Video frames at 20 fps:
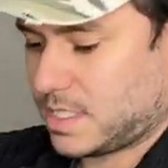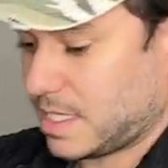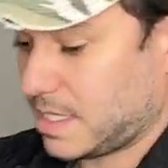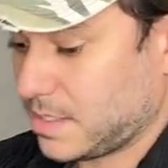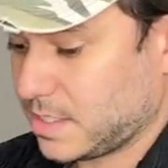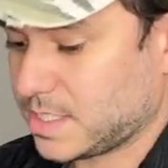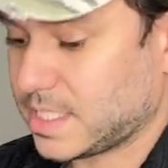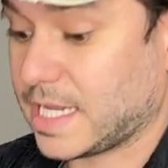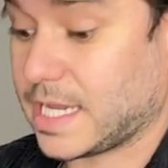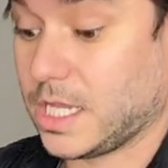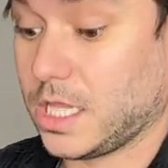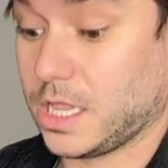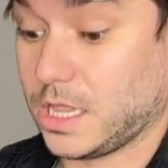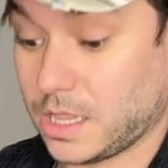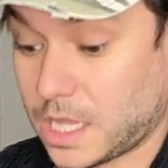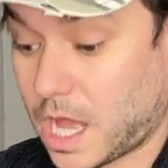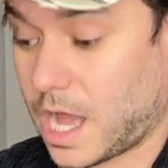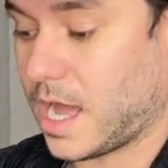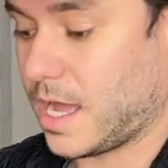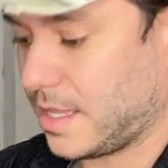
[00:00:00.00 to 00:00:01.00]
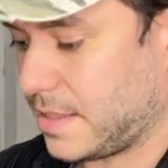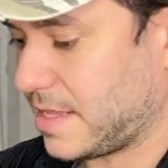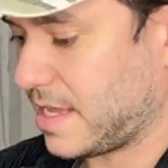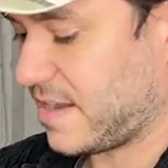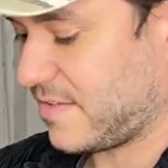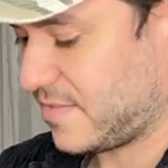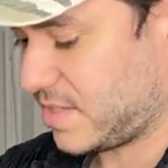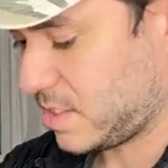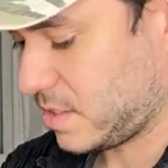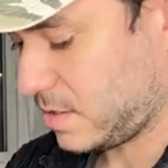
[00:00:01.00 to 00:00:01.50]
and there's like a lot that
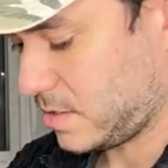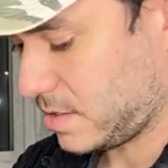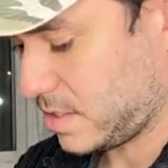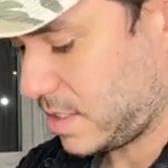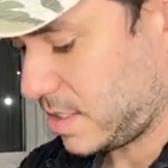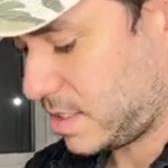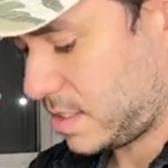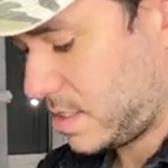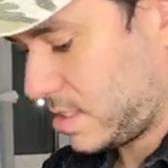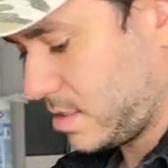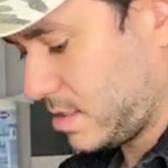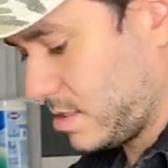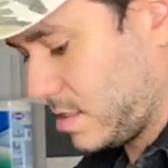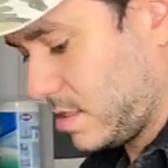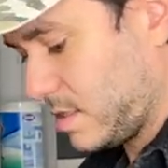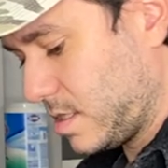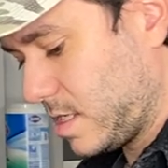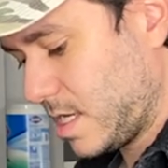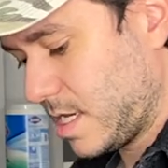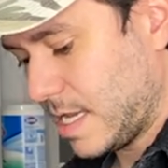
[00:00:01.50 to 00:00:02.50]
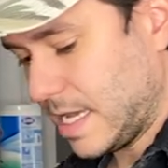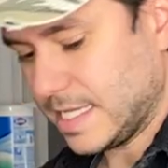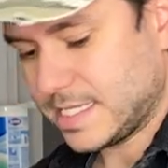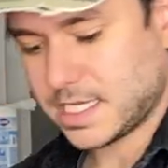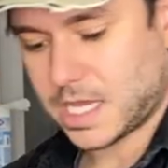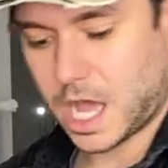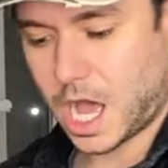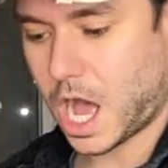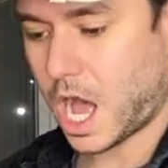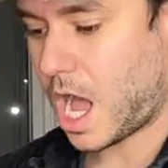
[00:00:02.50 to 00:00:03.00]
have sold. It's, it's a
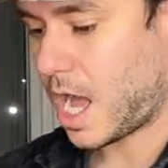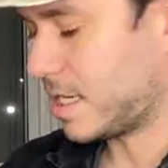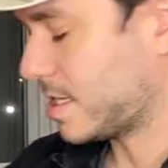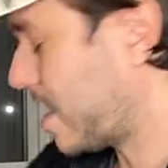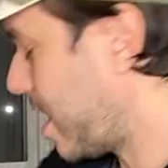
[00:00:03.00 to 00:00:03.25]
hot